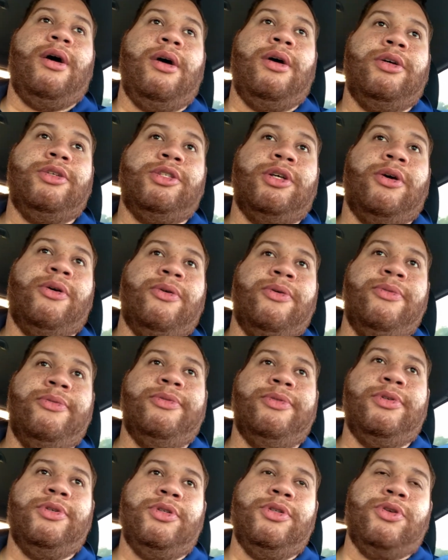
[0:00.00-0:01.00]
So,
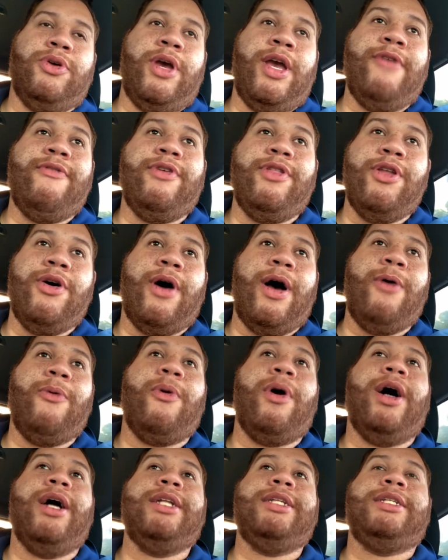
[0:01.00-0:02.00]
even though I
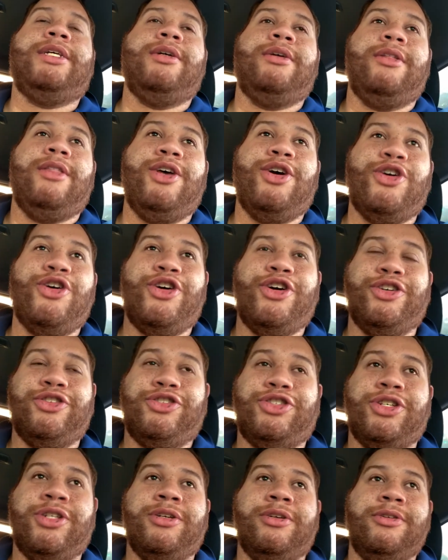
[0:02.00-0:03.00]
want the
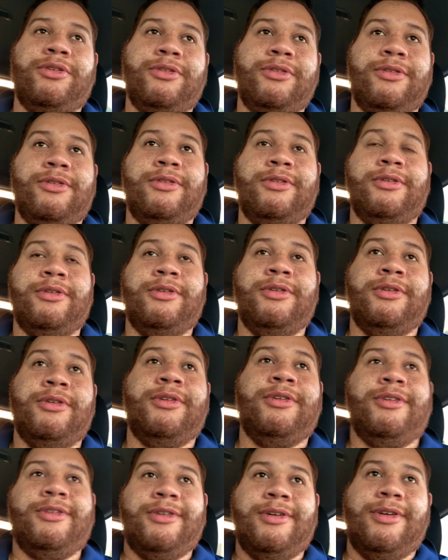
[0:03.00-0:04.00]
urge,
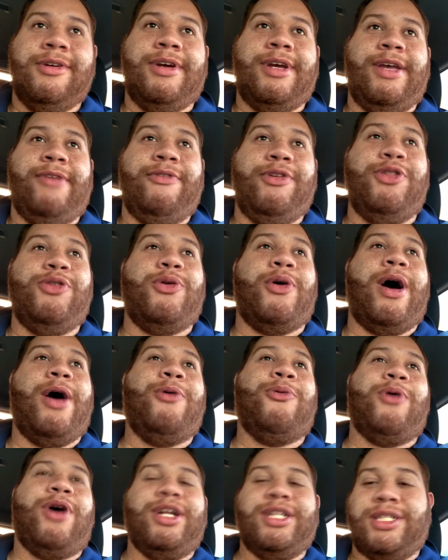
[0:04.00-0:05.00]
even though I
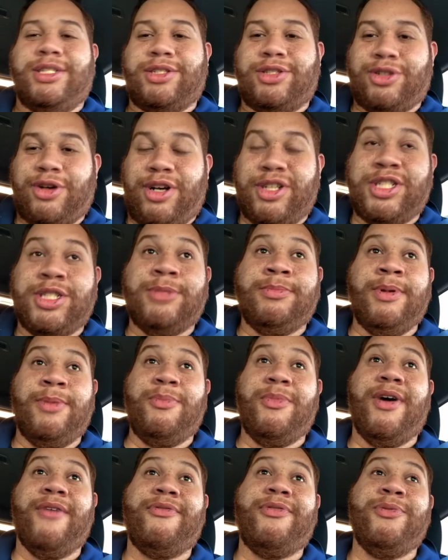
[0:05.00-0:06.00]
want the sausage
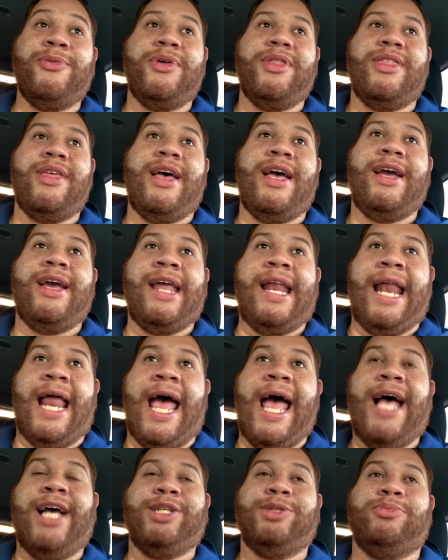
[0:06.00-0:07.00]
McMuffin with egg and the
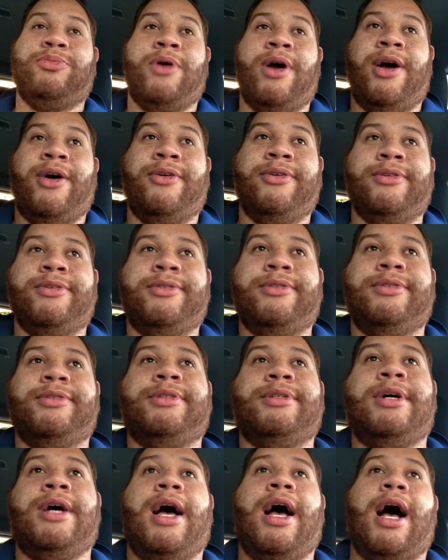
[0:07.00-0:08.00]
hash brown,
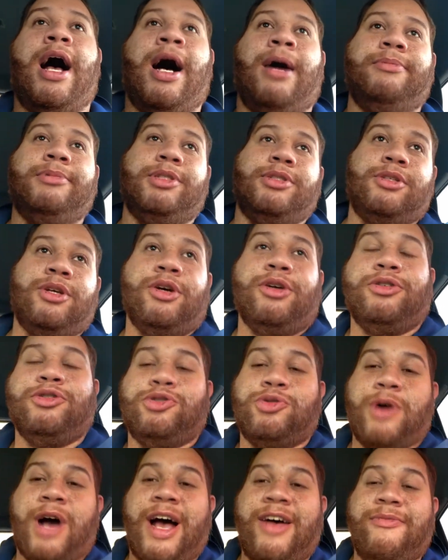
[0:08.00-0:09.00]
I'm just gonna
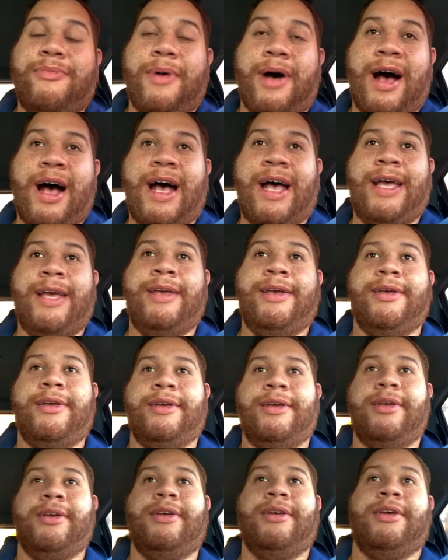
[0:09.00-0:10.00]
drive by
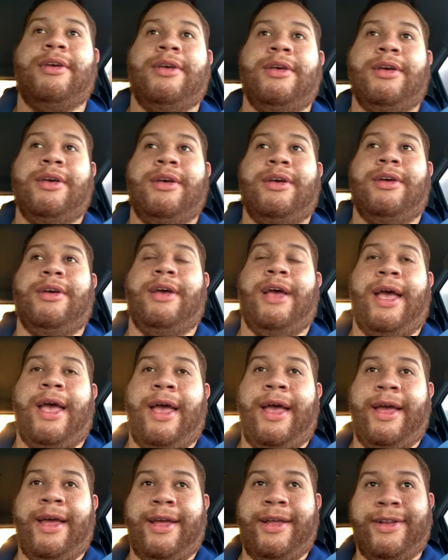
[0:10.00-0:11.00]

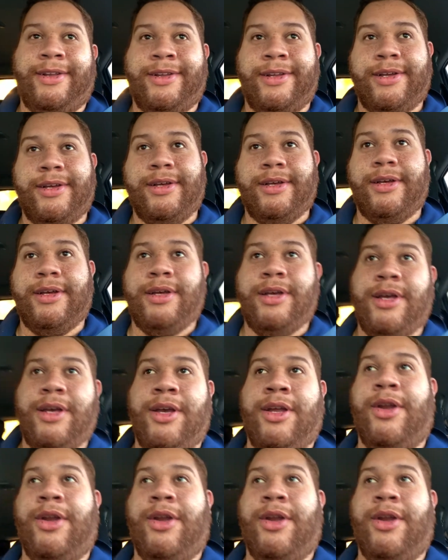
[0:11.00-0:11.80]
and, you